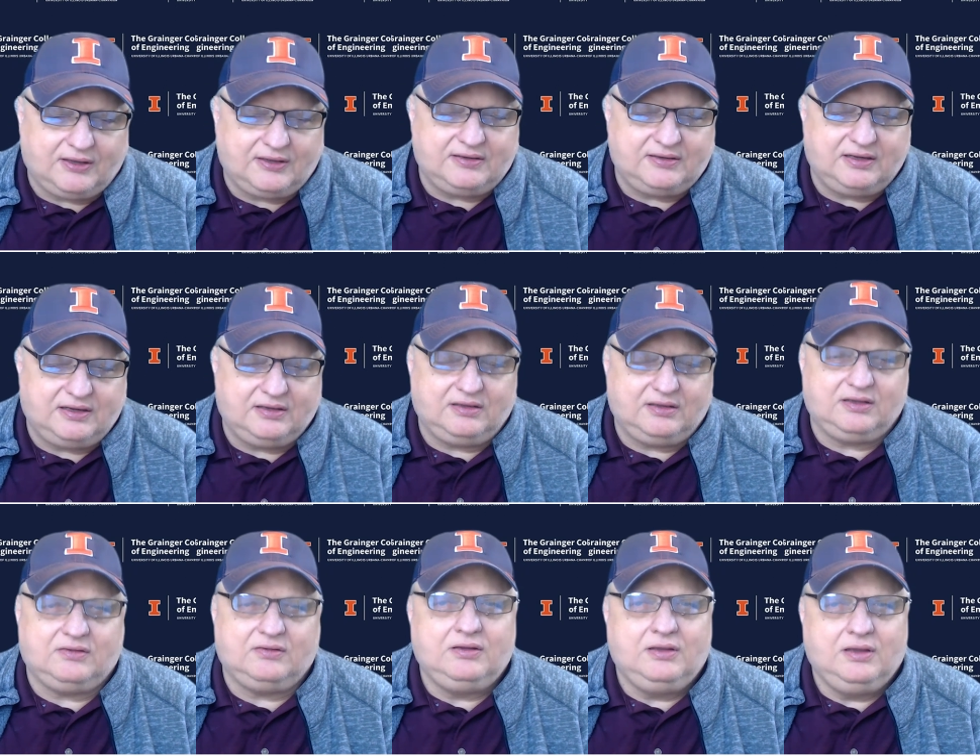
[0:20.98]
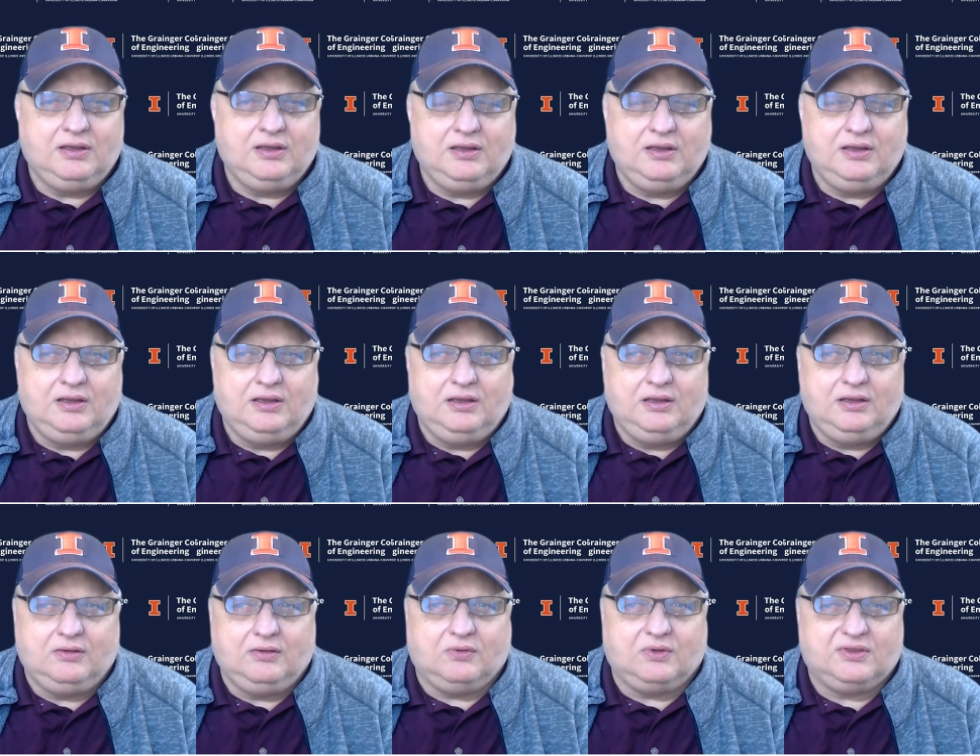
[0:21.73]
dealing
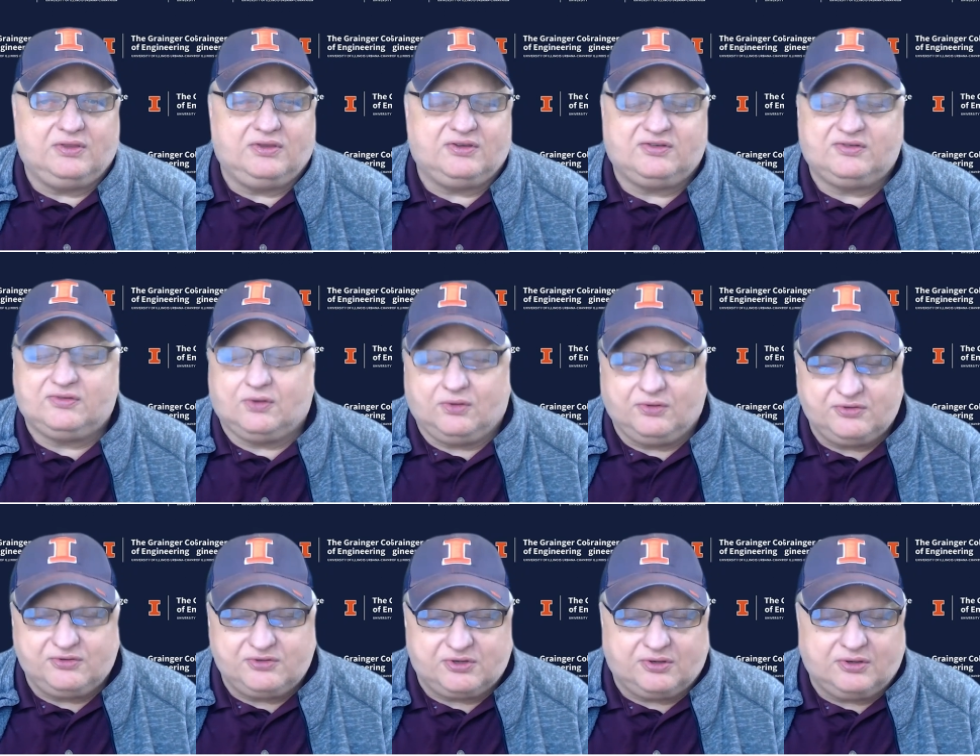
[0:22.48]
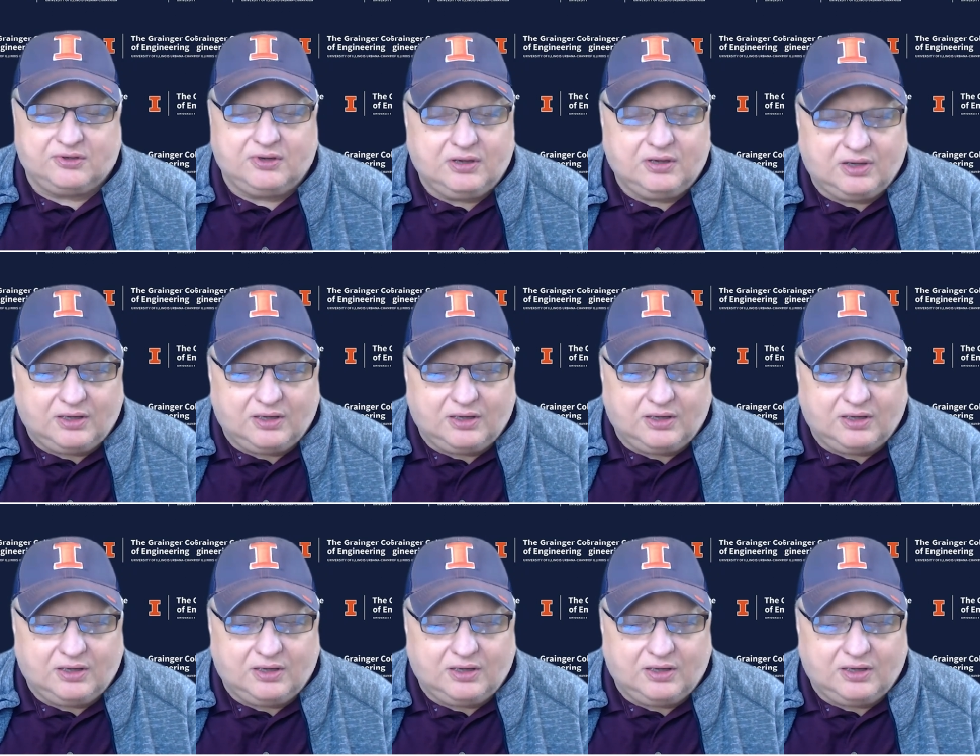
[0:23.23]
with the soldier